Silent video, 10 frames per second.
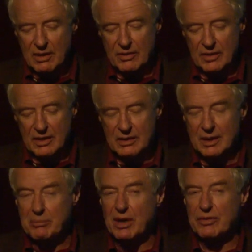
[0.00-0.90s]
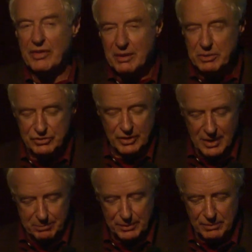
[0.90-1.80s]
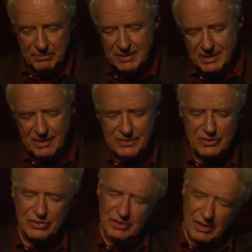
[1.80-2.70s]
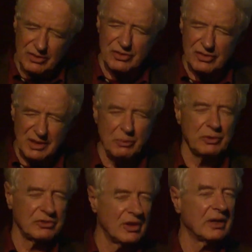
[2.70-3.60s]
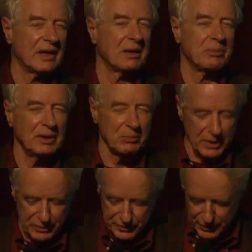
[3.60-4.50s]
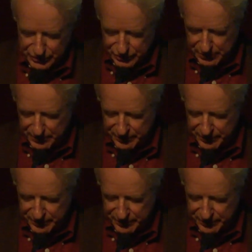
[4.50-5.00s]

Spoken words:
than about them as a couple. And there's signs that he was not happy about this.